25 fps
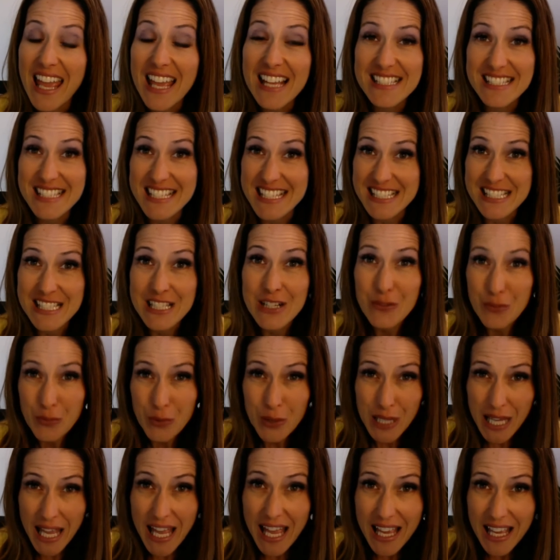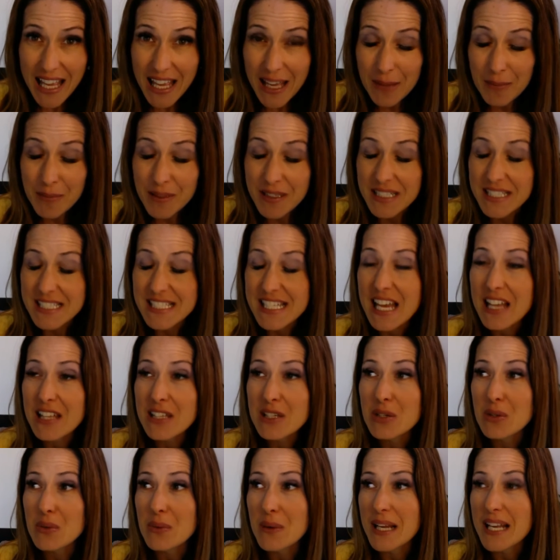It's easy to forget. I'm going to
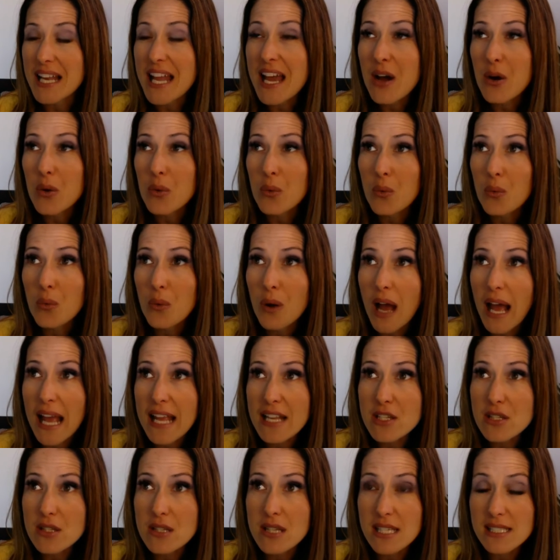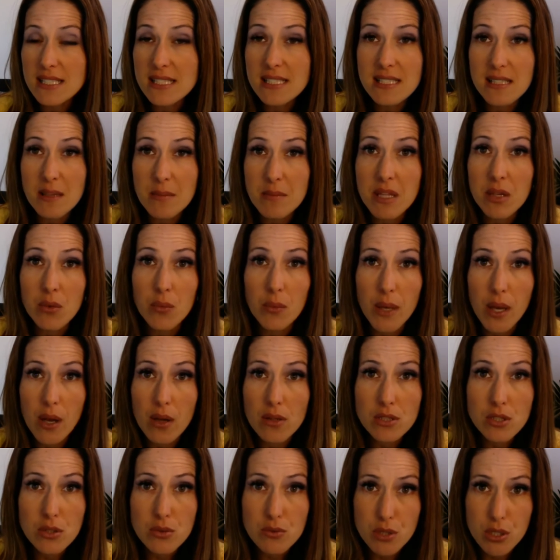tell you right now, this is something we
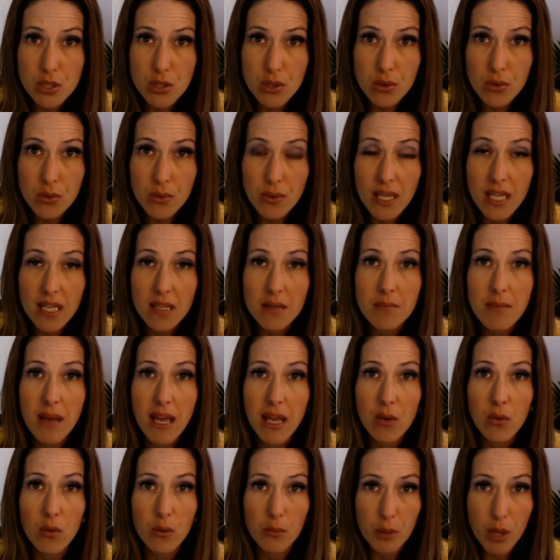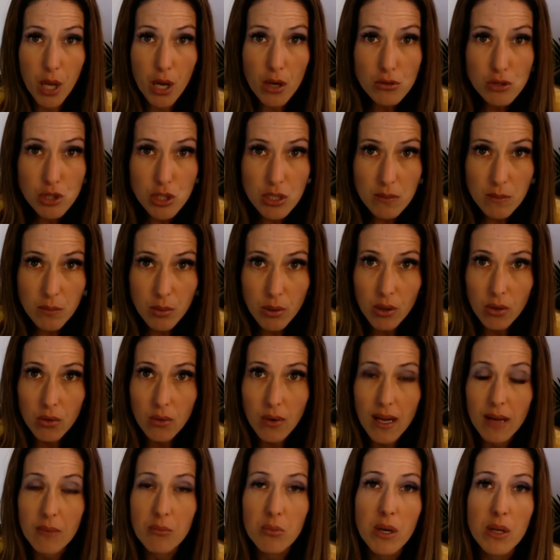also do in my group coaching
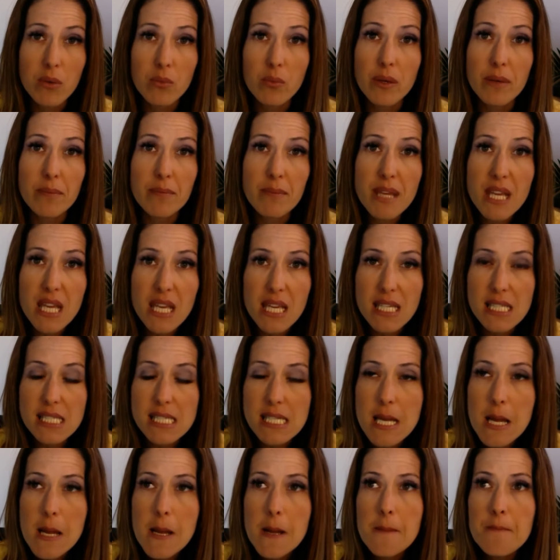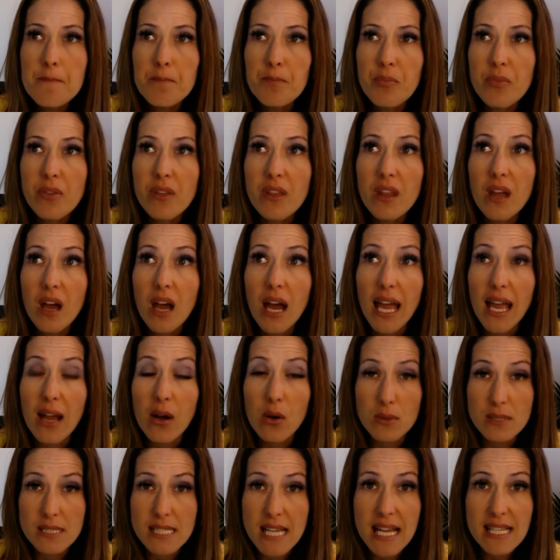program. When we meet, I
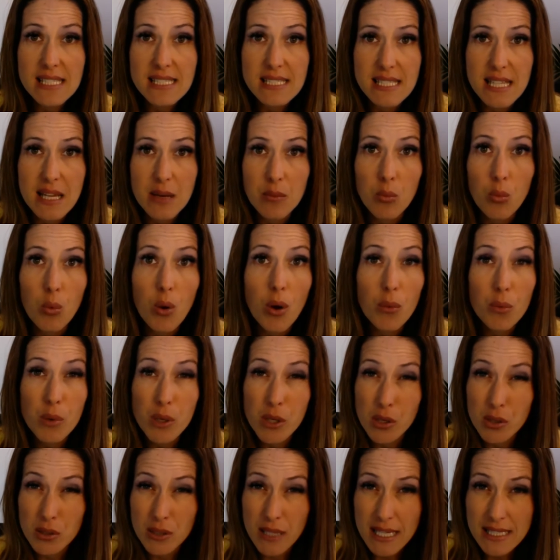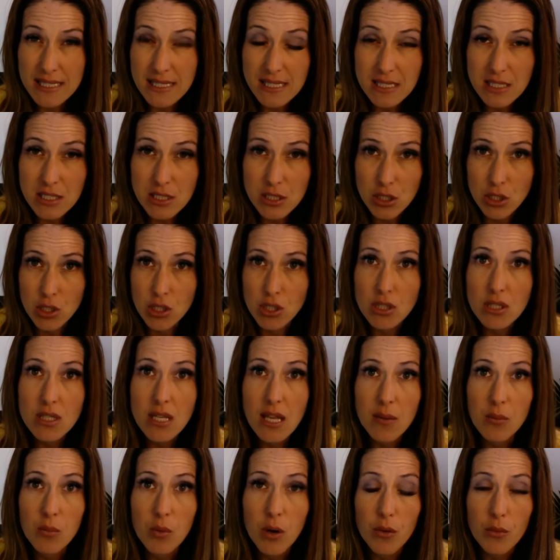always ask them, what were your lessons
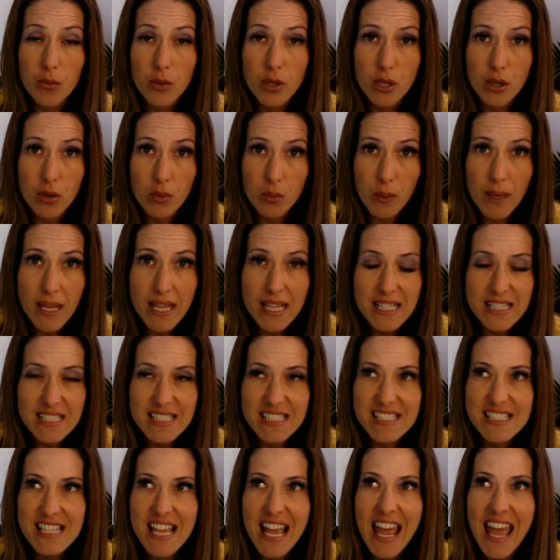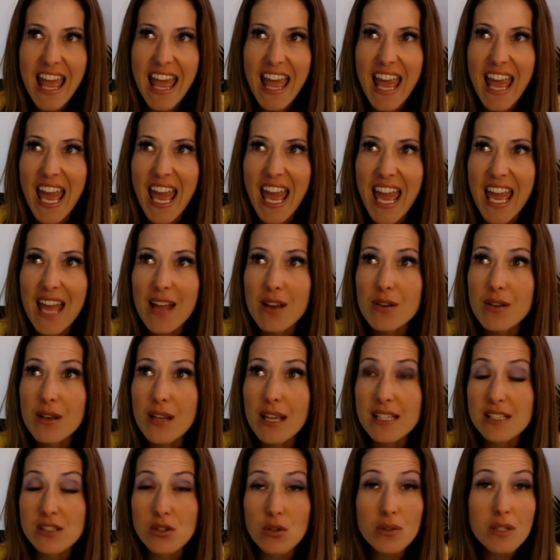learned and what were your wins?
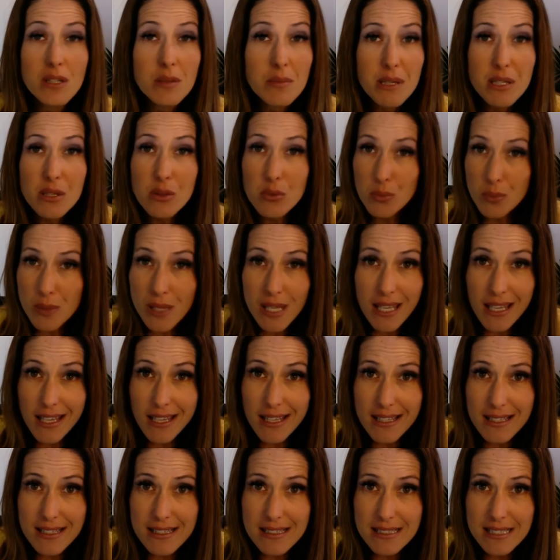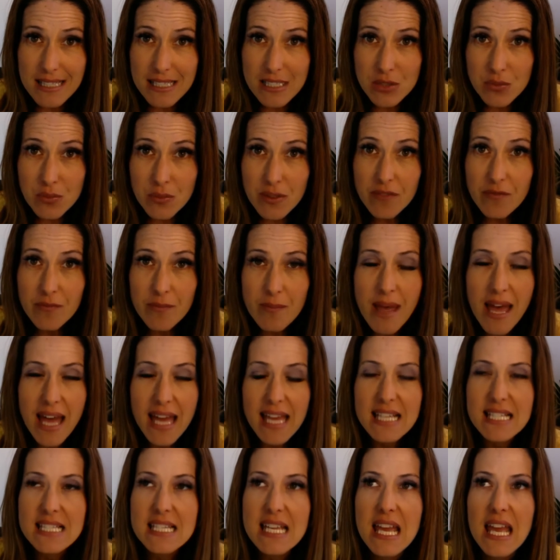And it's only been a week since we've
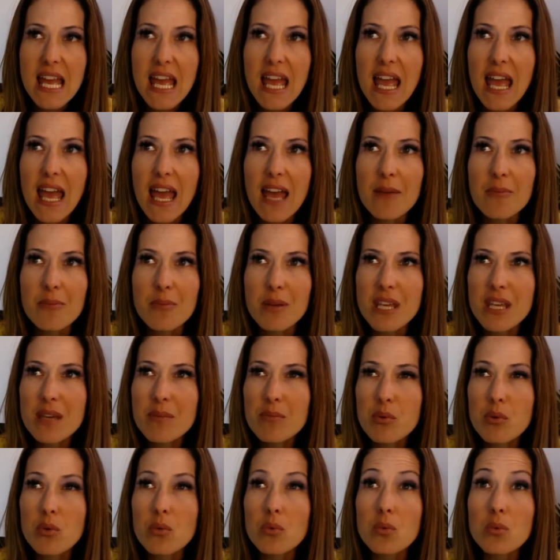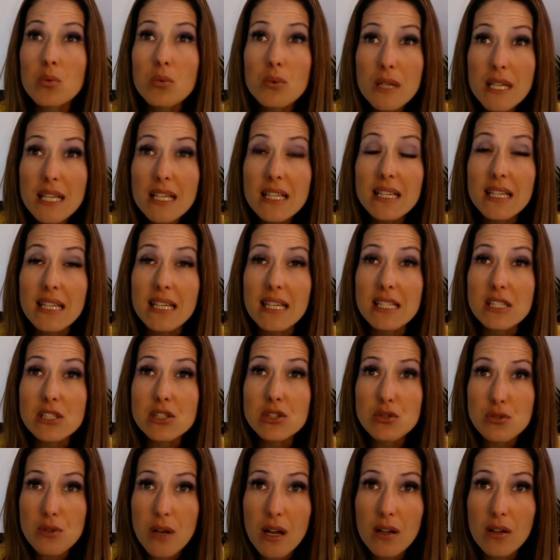met, and people really
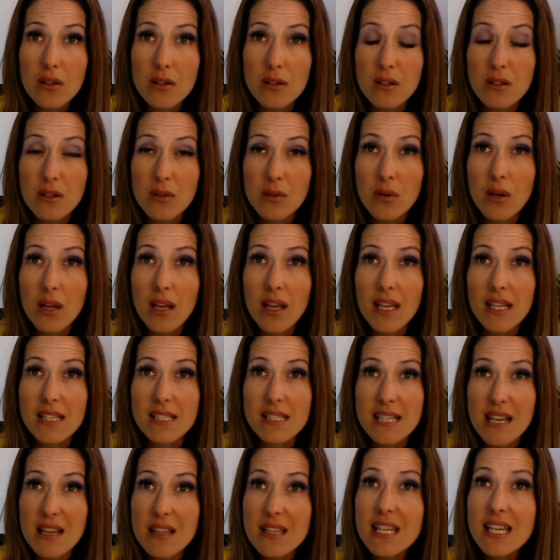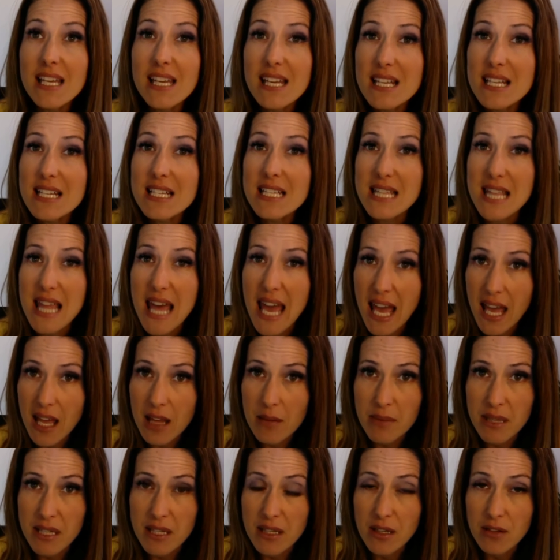struggle until they get into the
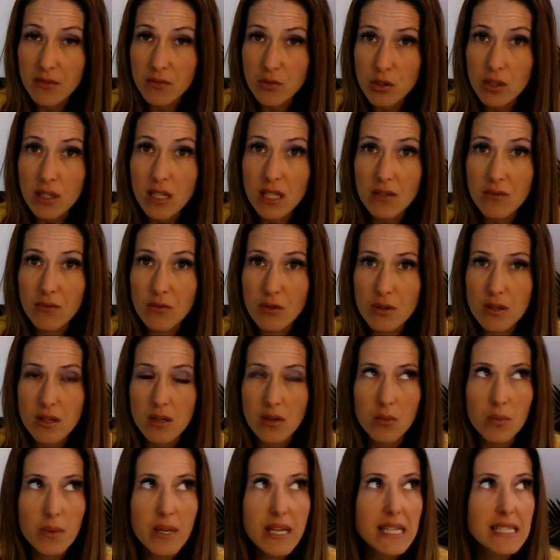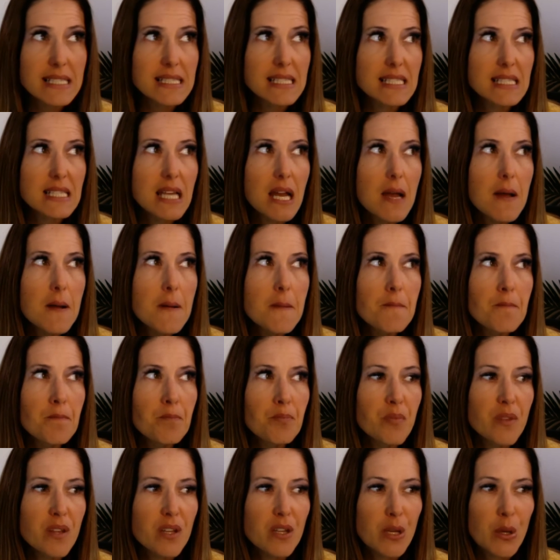habit of looking for their wins
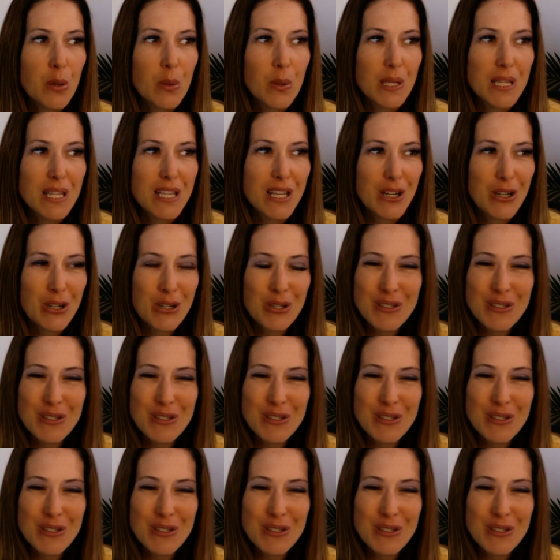in the